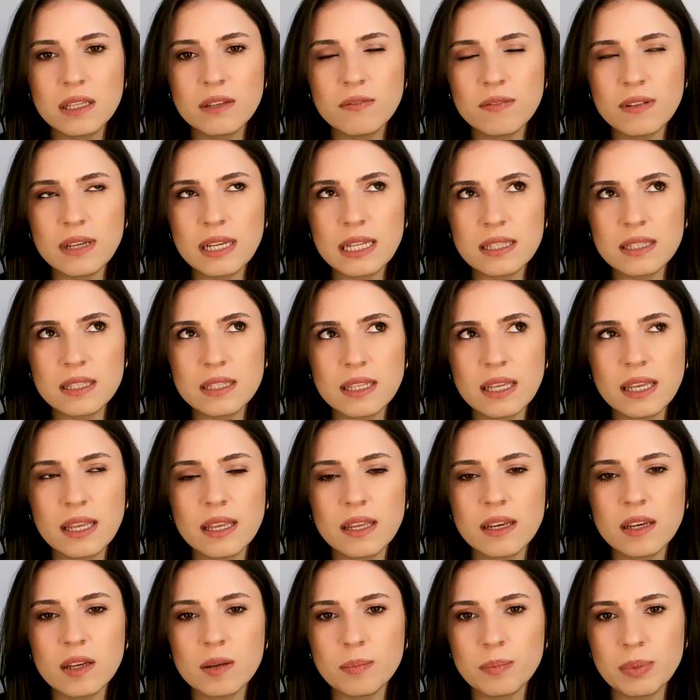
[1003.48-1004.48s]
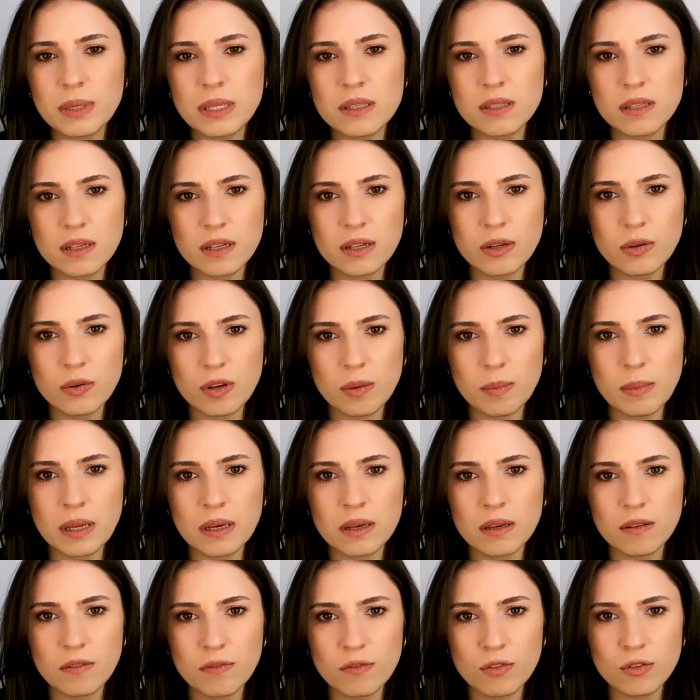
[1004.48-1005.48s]
if, let's say, in a peace
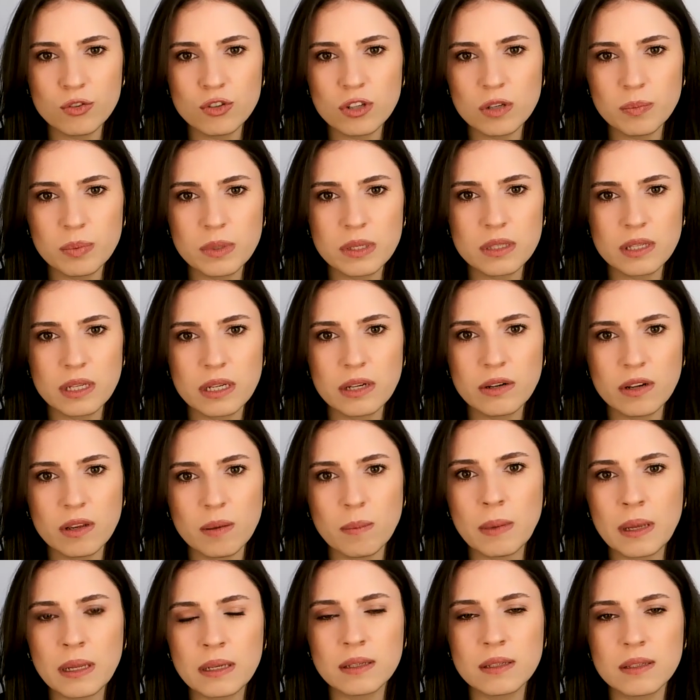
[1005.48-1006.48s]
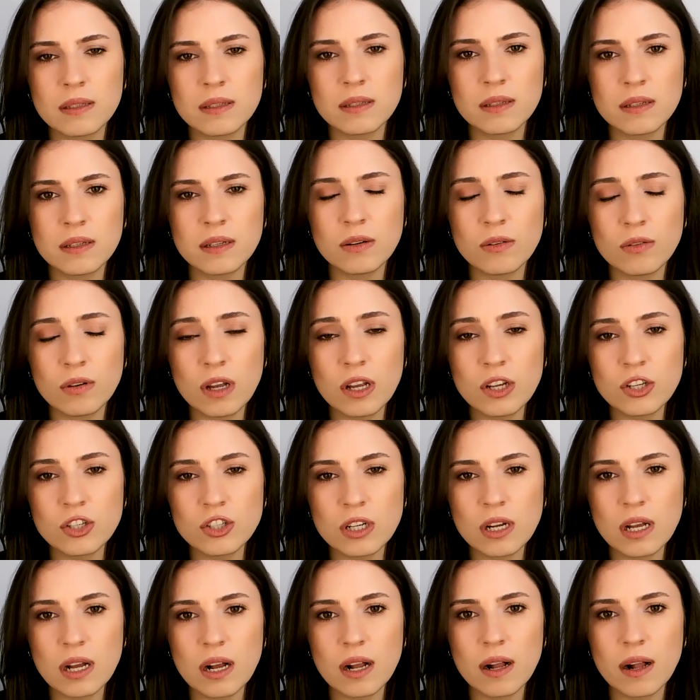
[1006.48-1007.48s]
agreement, a future peace agreement,
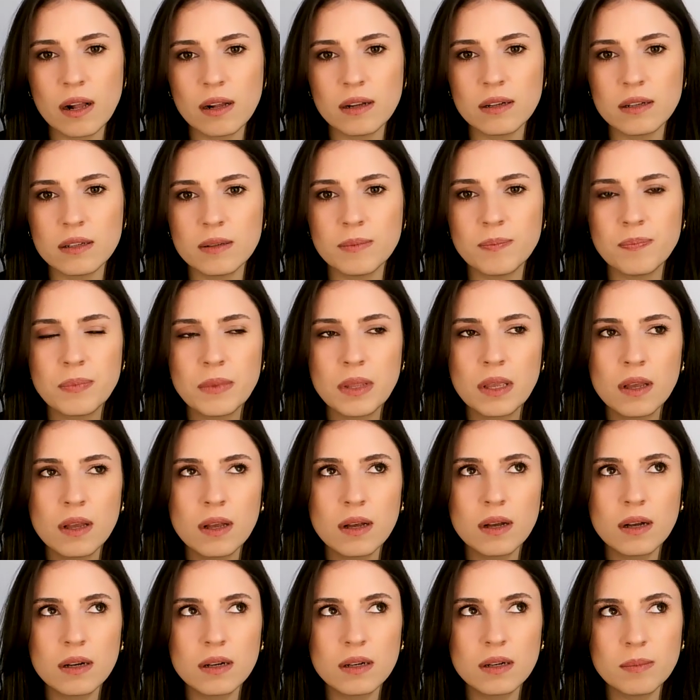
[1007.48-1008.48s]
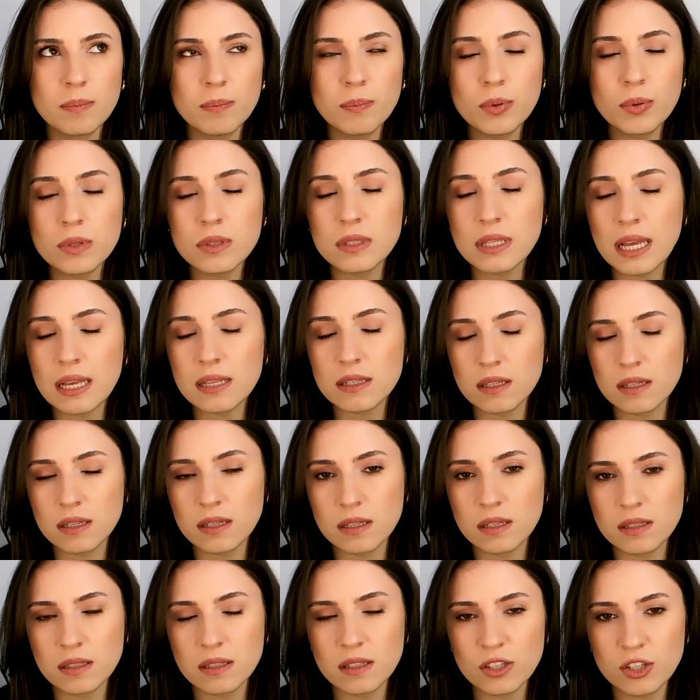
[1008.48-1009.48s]
Russia puts as a
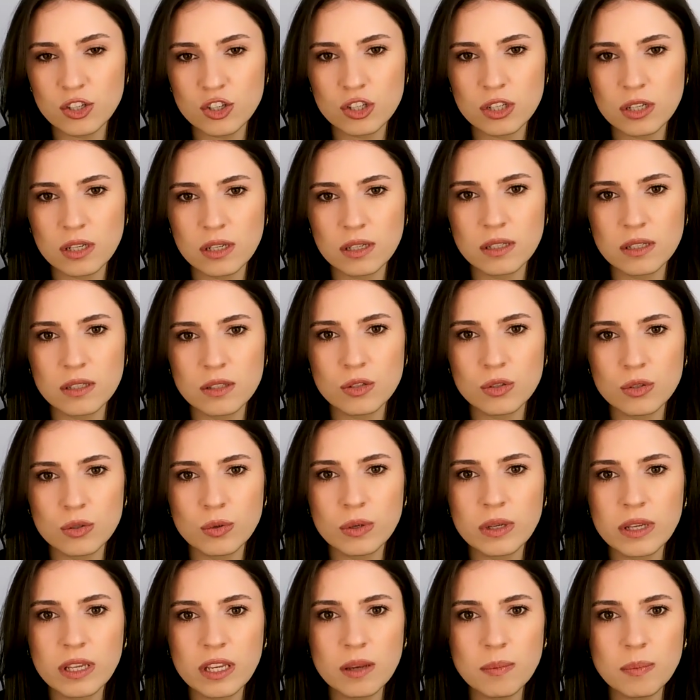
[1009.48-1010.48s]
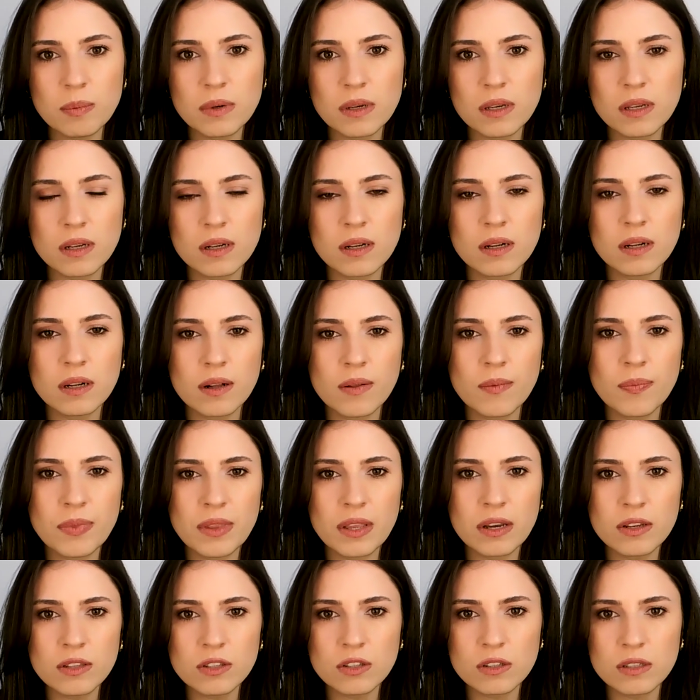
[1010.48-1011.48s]
condition to keep the
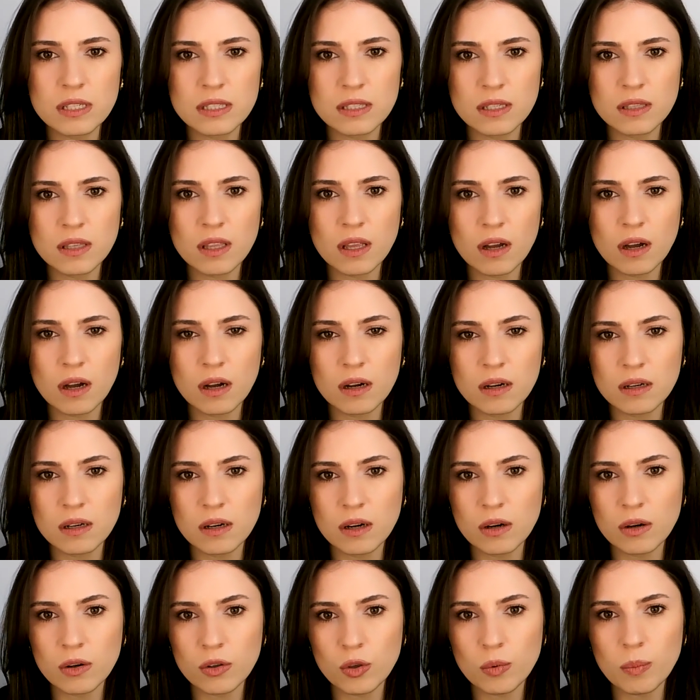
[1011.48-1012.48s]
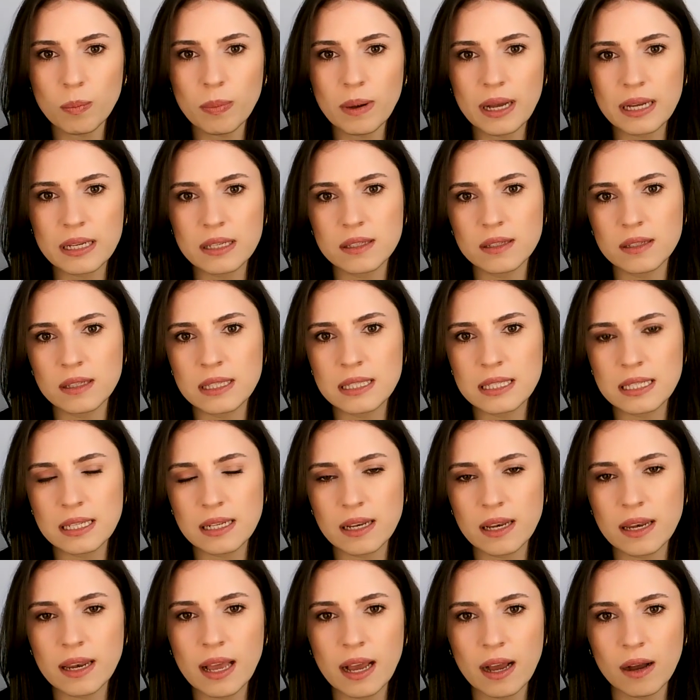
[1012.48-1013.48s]
territories it occupied
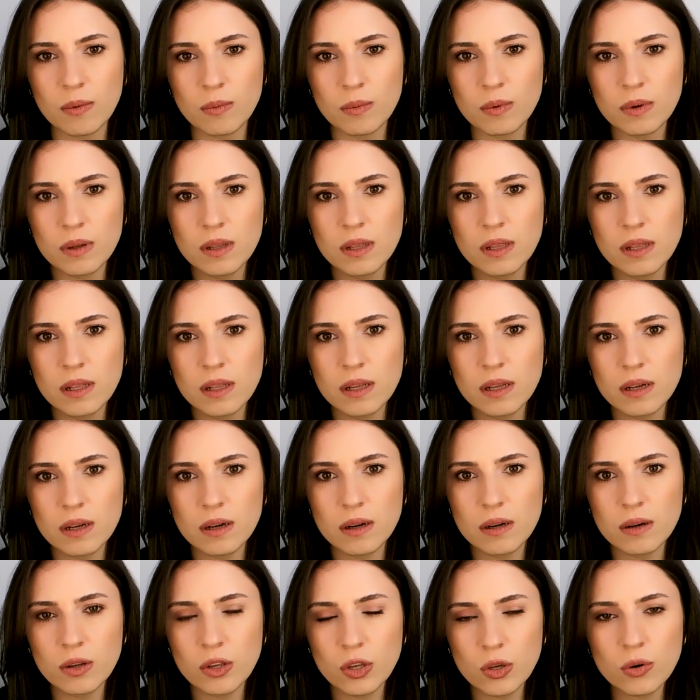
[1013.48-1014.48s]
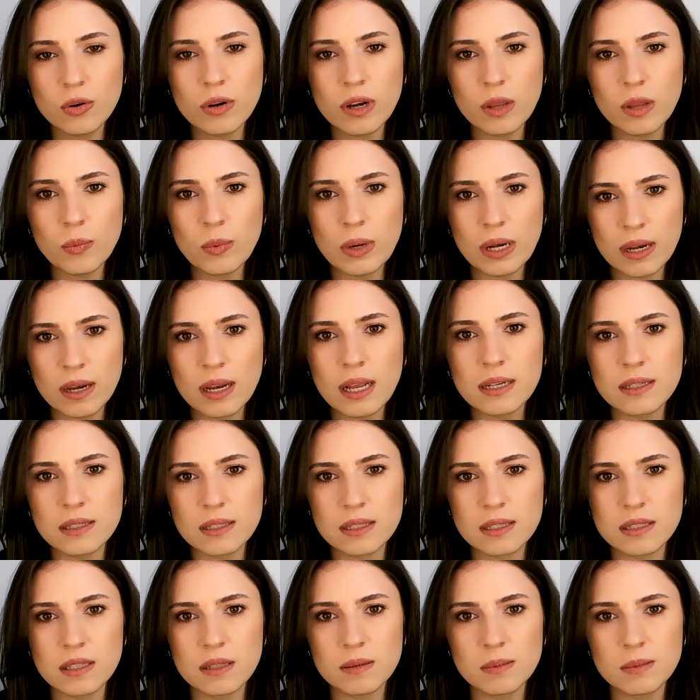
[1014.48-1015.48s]
until now, Ukraine will not
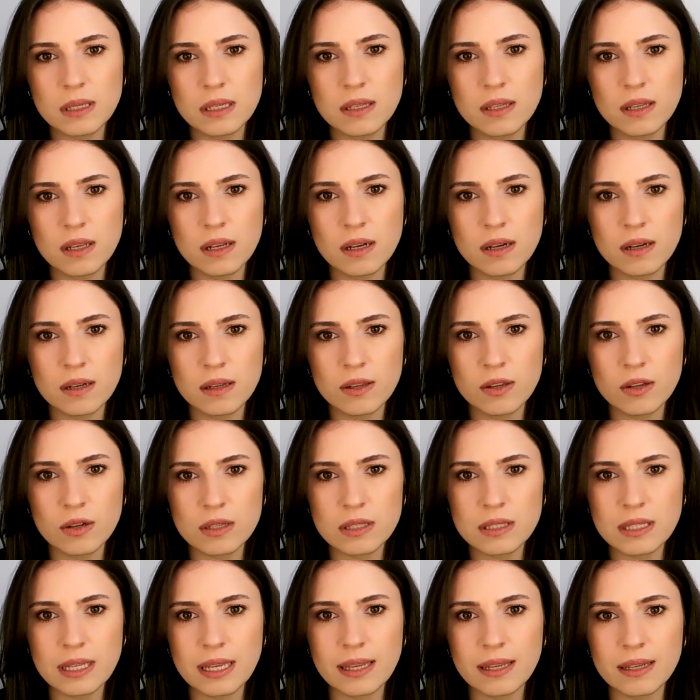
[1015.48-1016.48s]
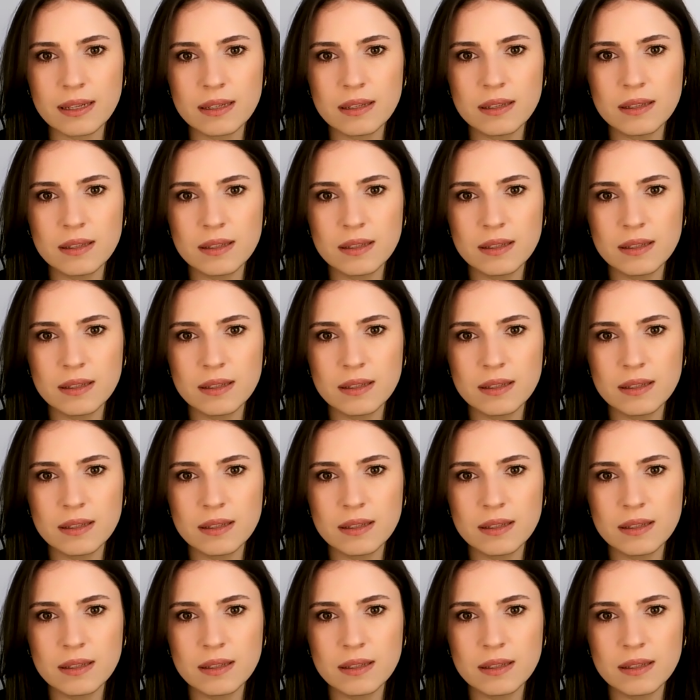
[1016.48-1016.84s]
accept the deal, you're saying?